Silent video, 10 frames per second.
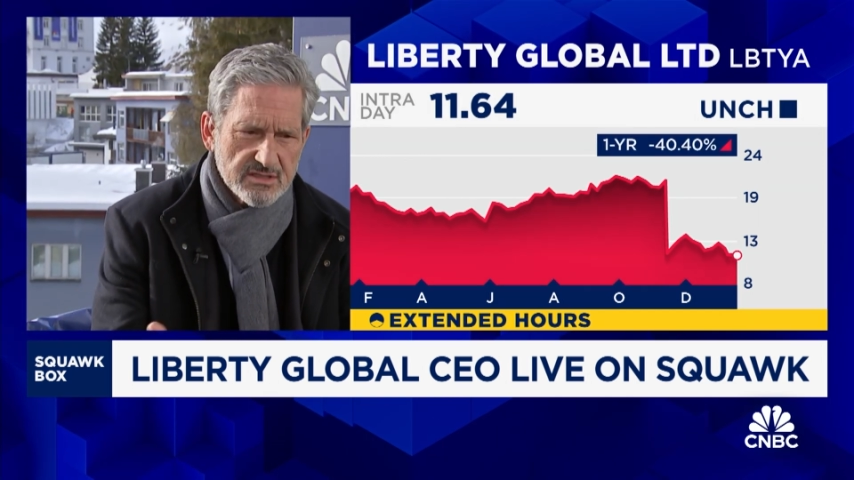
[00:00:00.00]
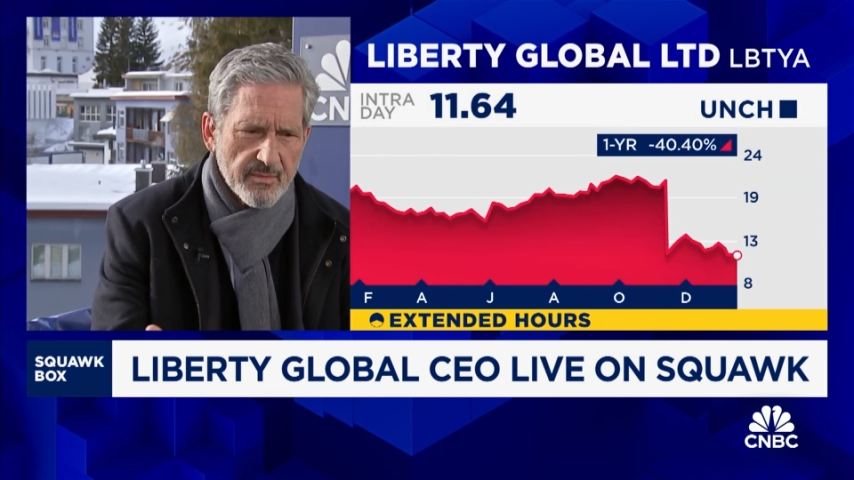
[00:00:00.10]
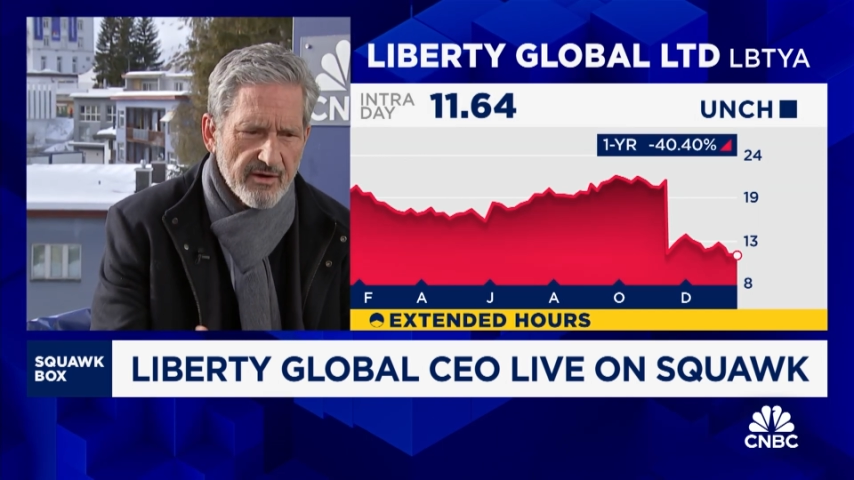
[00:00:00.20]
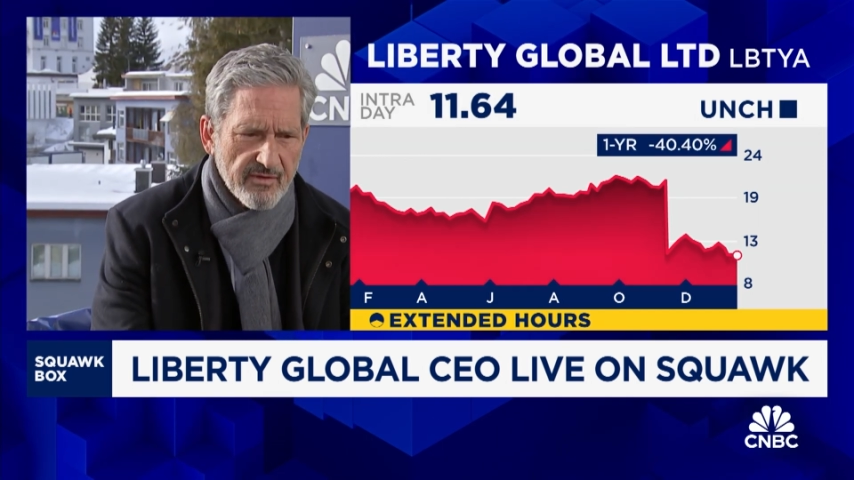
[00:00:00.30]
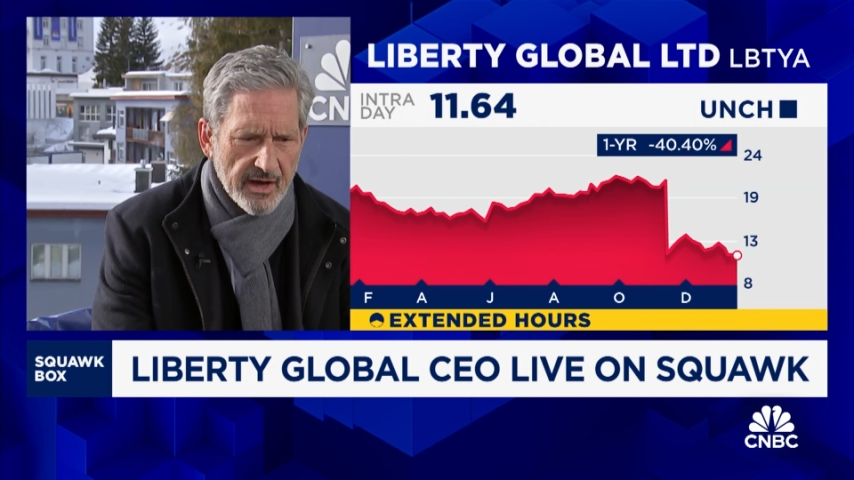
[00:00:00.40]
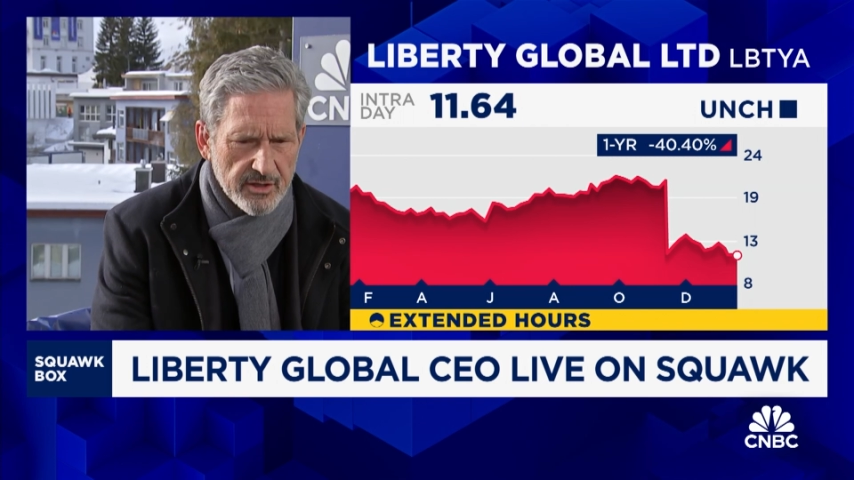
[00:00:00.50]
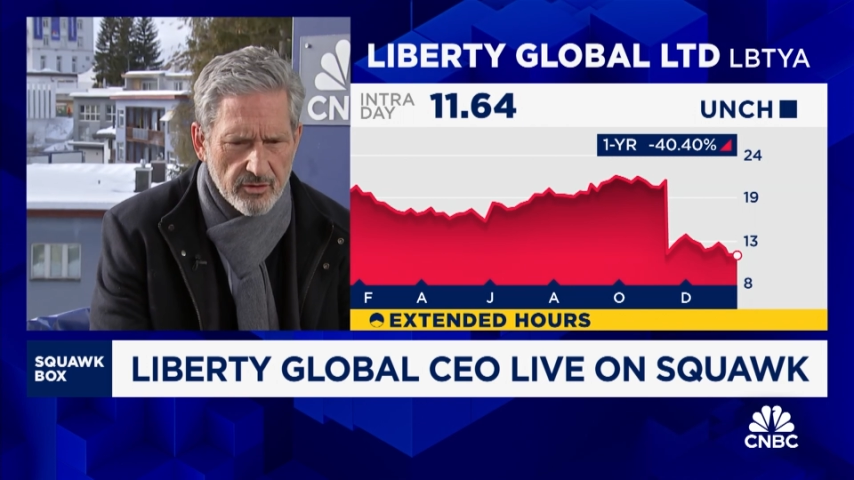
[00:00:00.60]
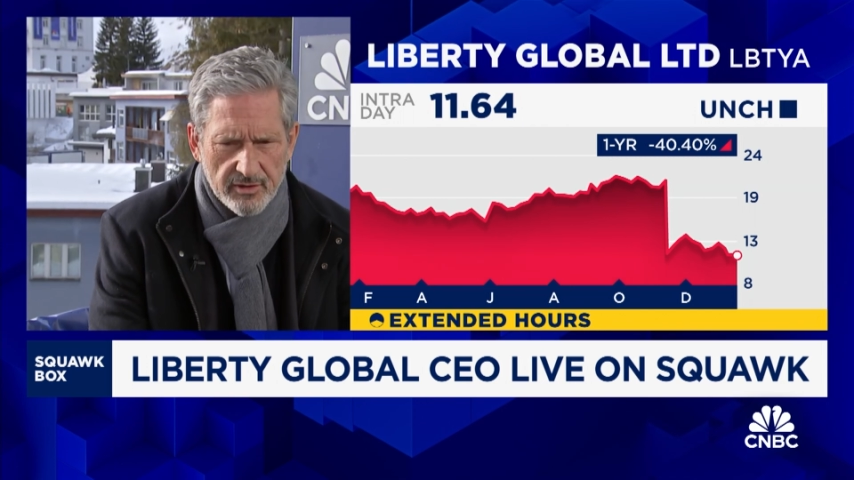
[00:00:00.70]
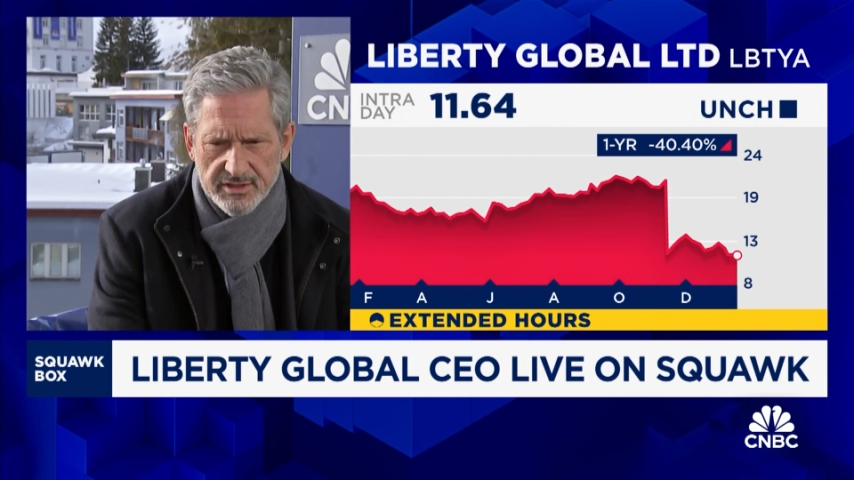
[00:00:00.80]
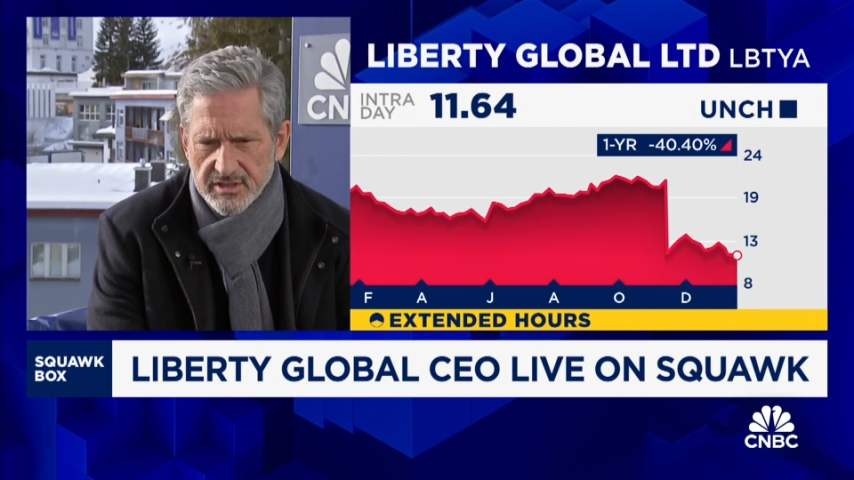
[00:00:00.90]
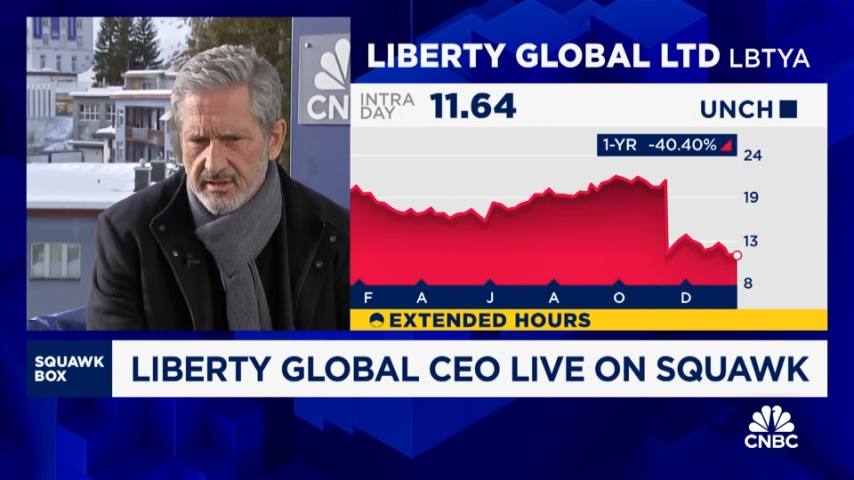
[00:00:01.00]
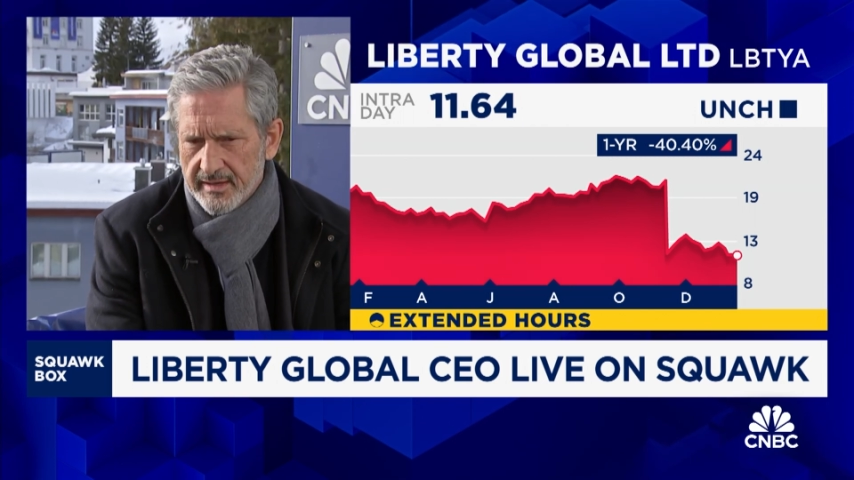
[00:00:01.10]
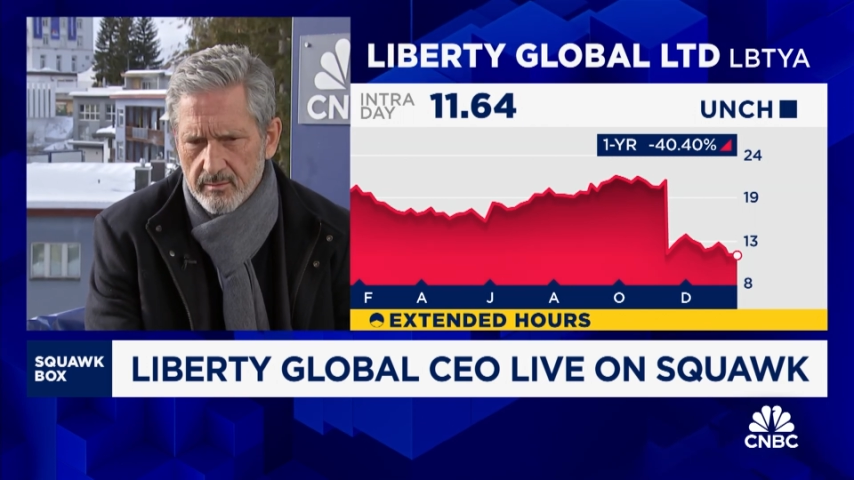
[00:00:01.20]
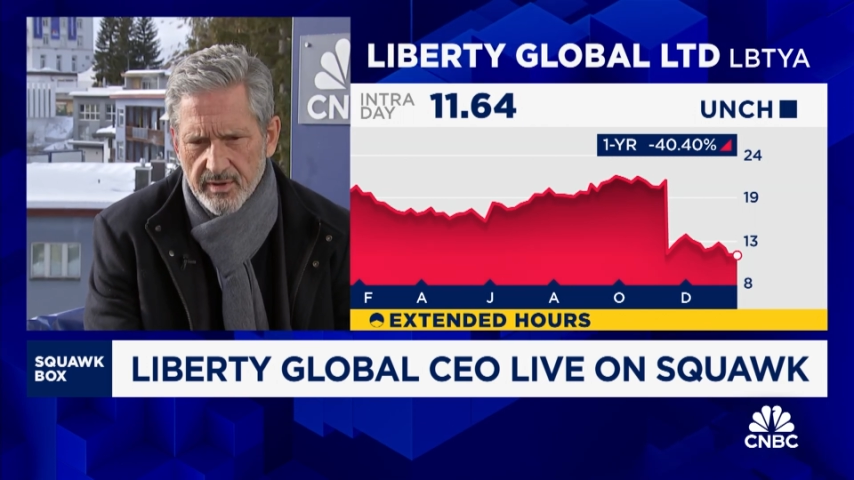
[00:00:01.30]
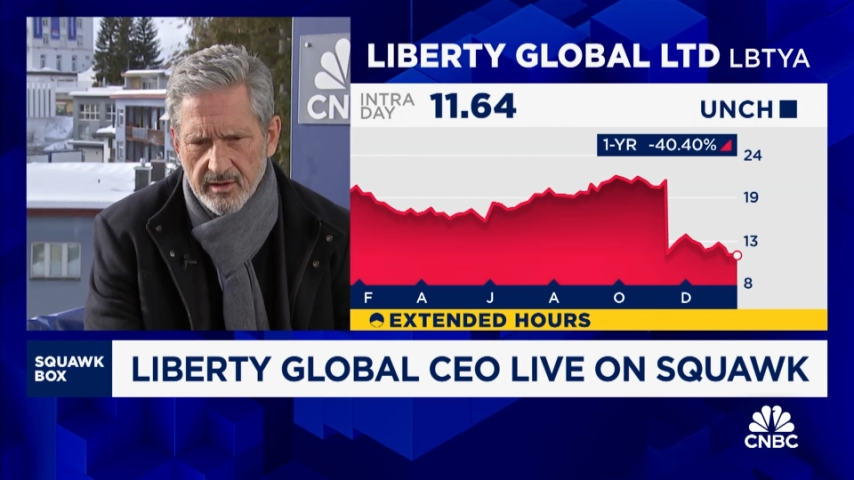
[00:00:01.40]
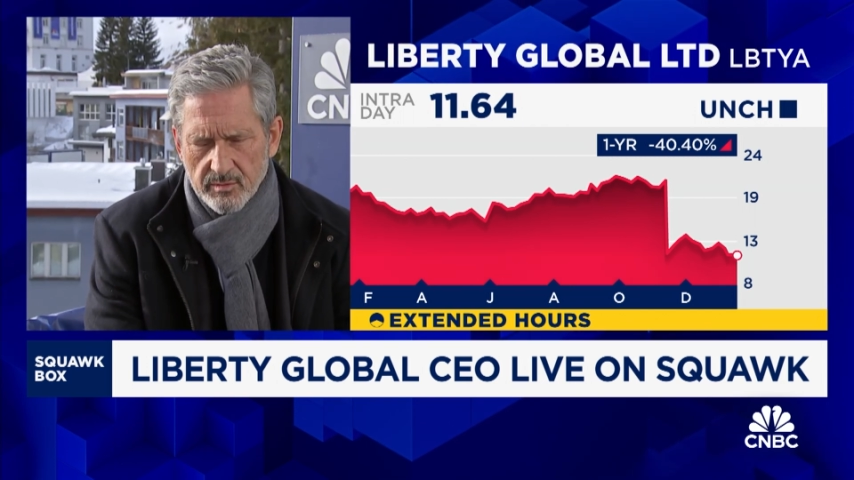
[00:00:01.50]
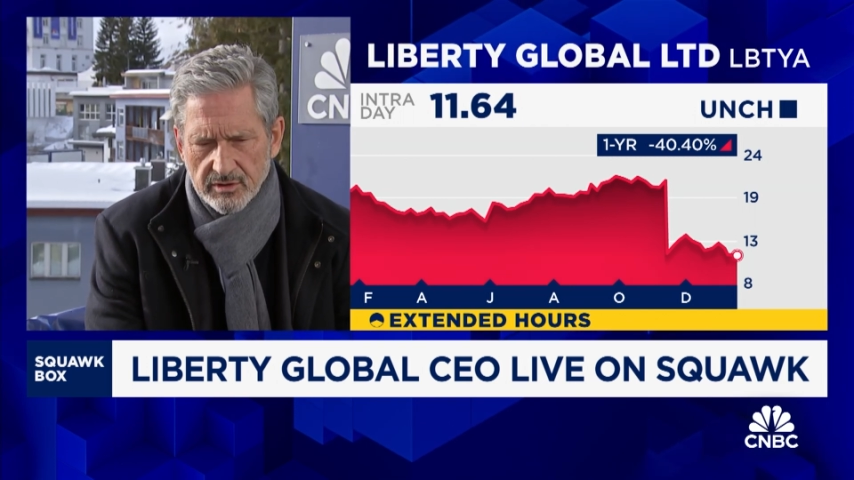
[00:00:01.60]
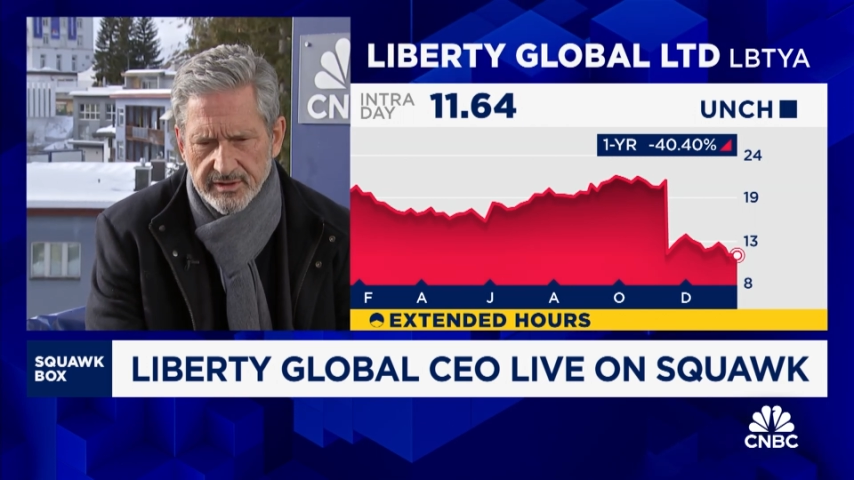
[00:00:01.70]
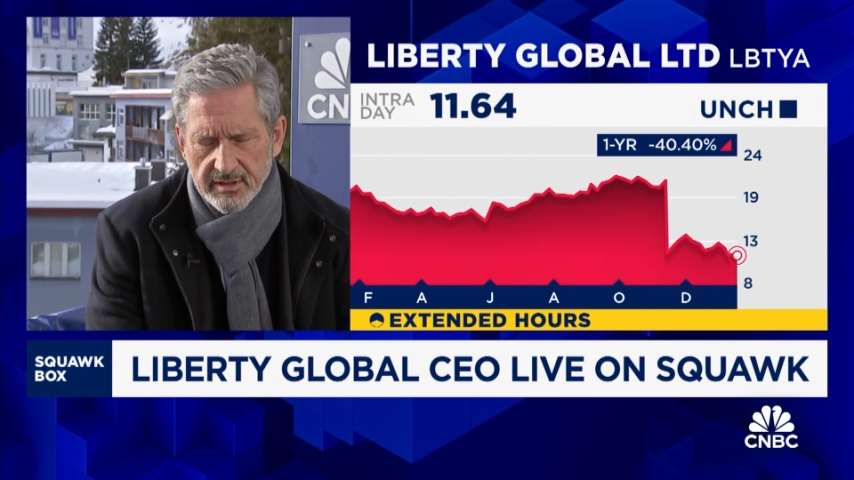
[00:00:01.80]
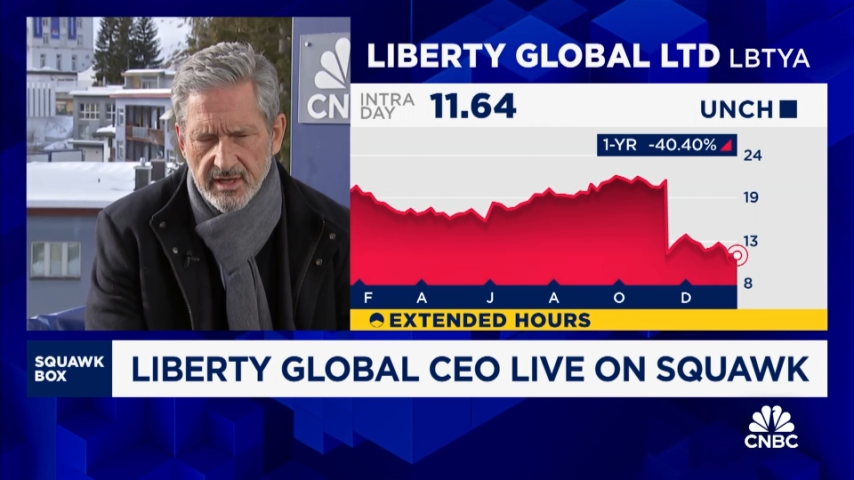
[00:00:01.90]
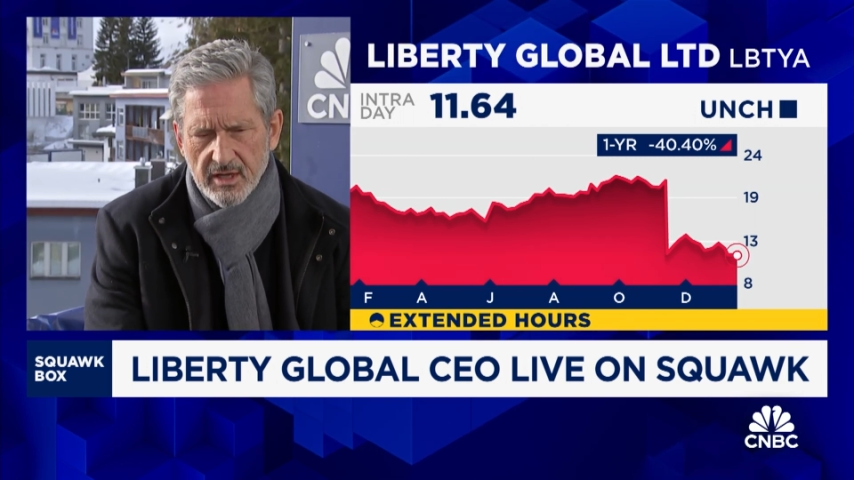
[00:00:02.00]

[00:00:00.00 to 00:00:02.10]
about value creation, not empire building.